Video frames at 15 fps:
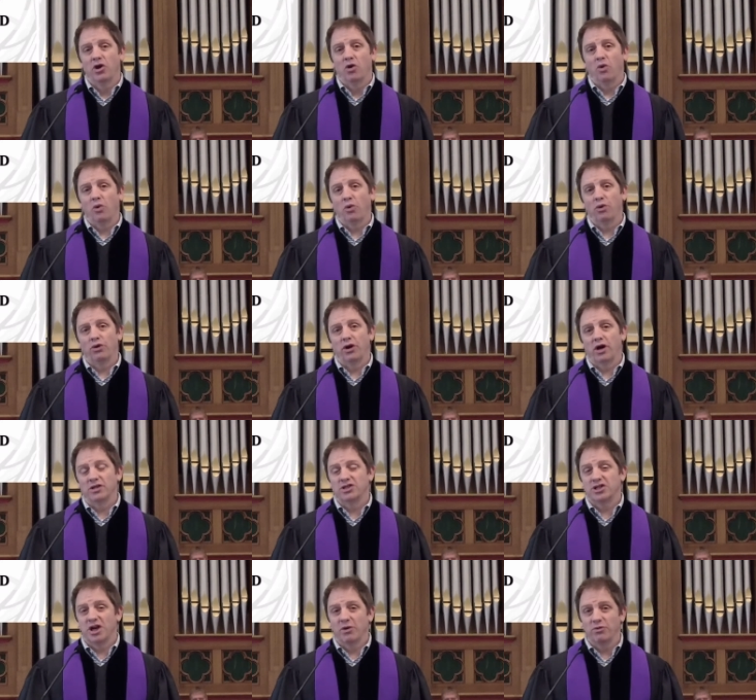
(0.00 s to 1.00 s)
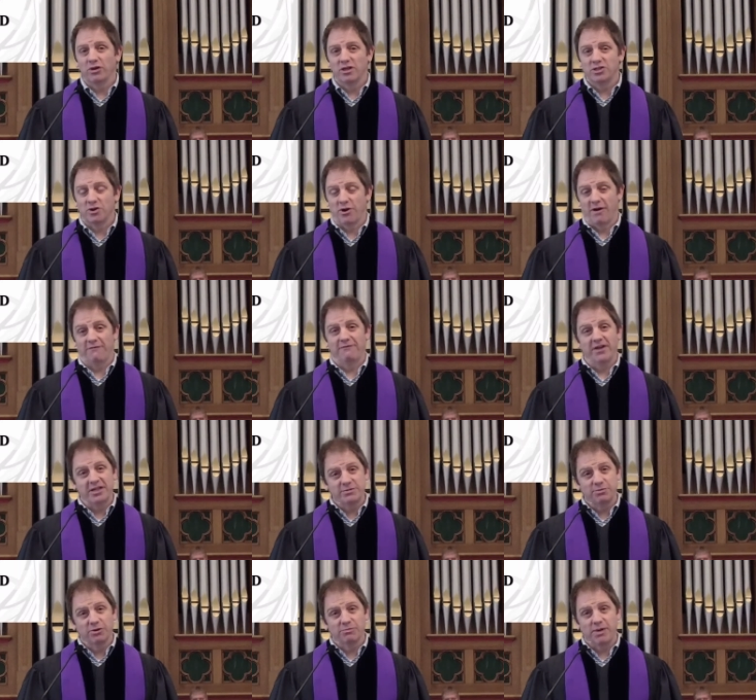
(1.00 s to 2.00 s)
or uh, share it with us on our
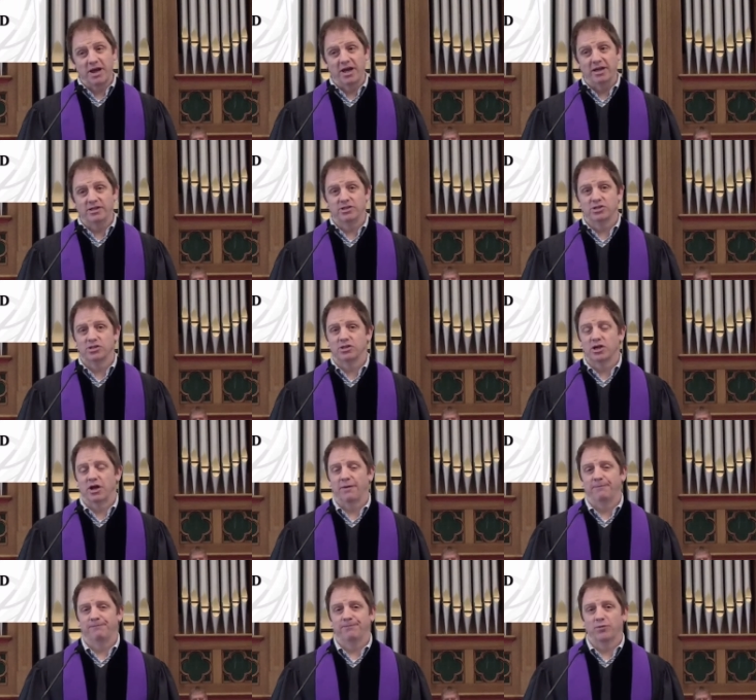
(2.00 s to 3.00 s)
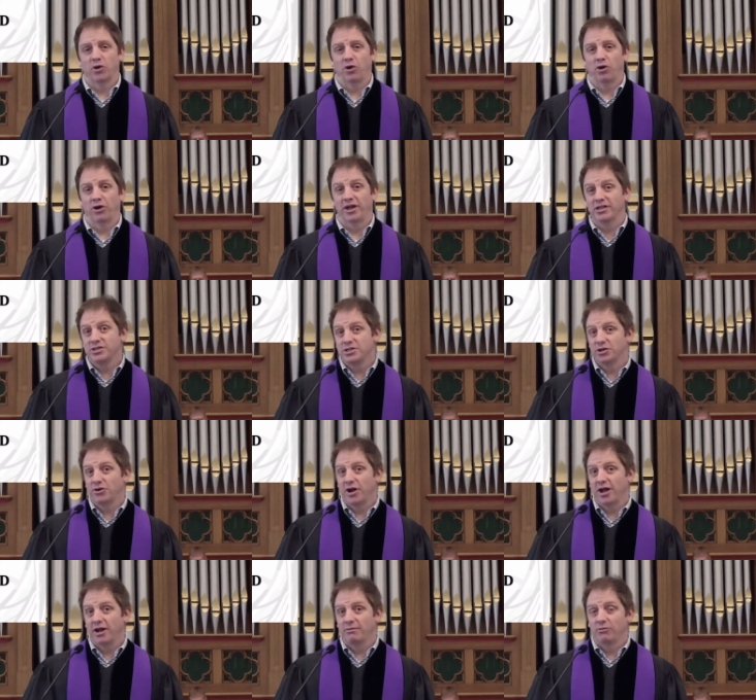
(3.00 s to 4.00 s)
Facebook page um, or
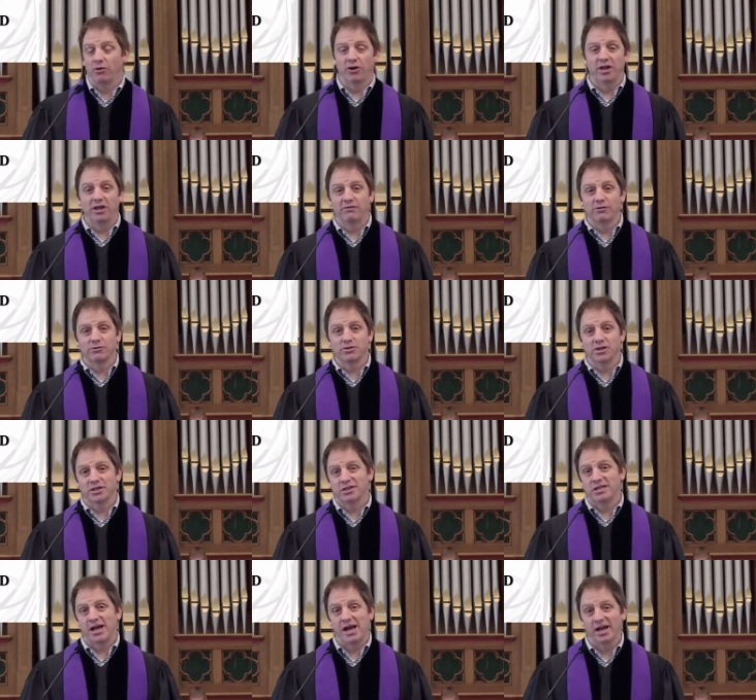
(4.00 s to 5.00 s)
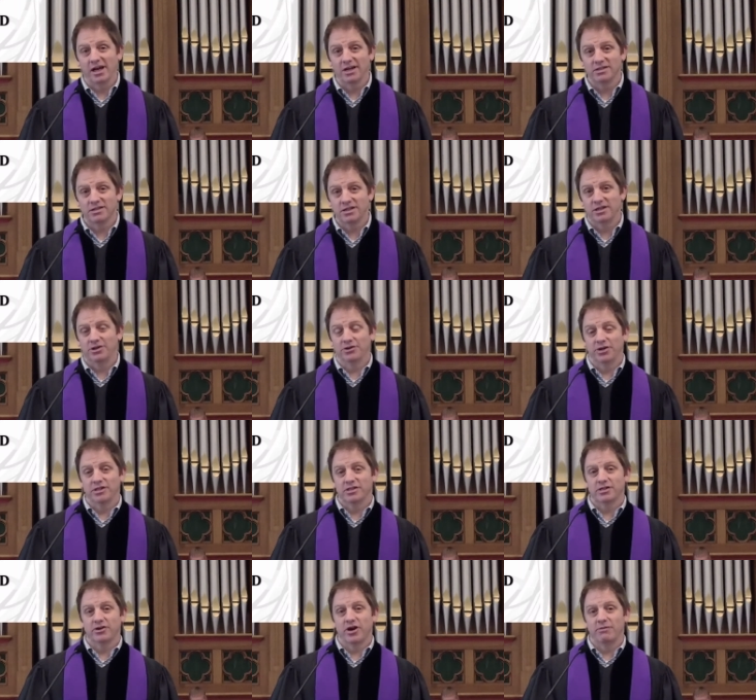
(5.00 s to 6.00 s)
Instagram or any of those things. Tag us in your
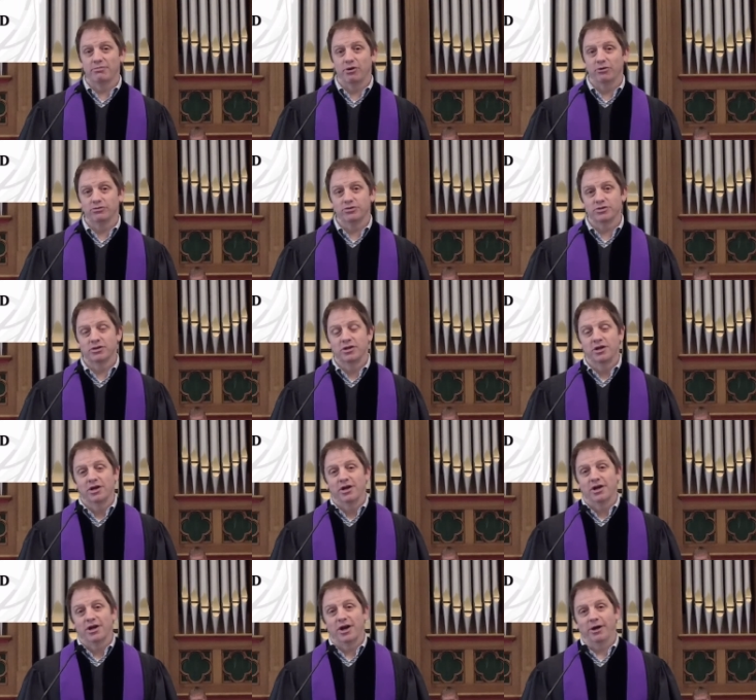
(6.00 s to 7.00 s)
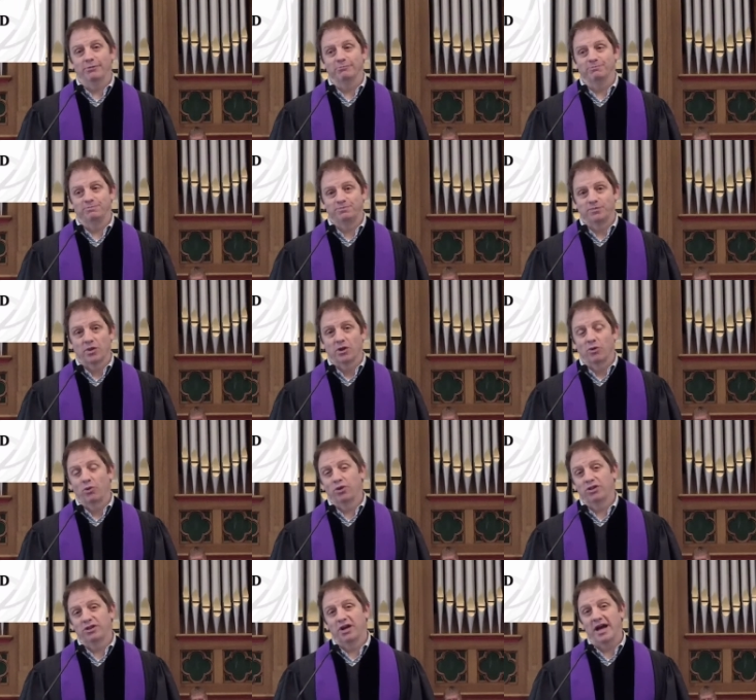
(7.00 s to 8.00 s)
Instagram post um,
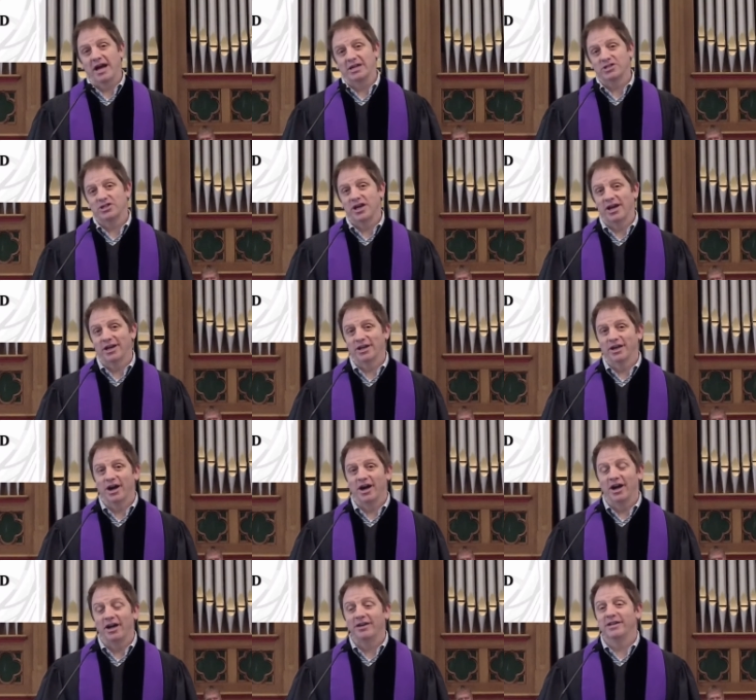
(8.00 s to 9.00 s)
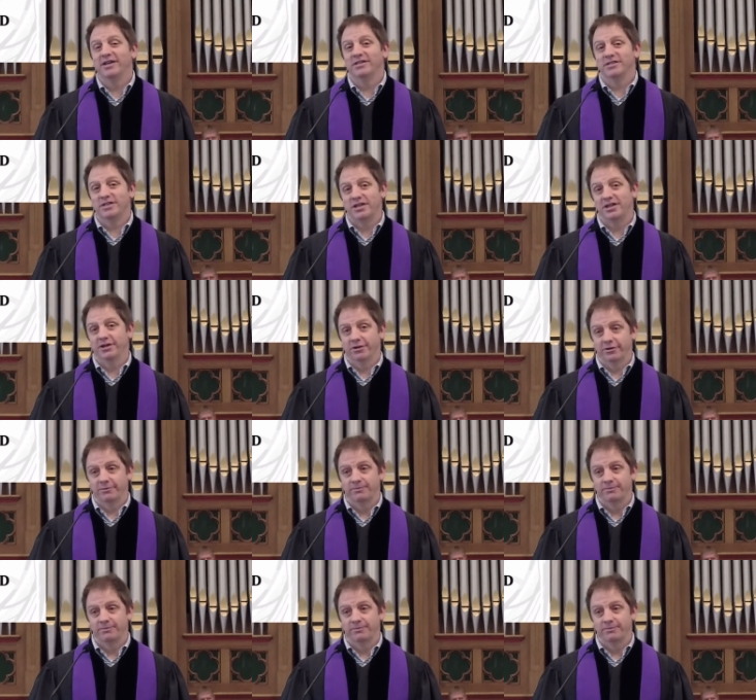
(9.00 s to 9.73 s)
with the hashtag God is here.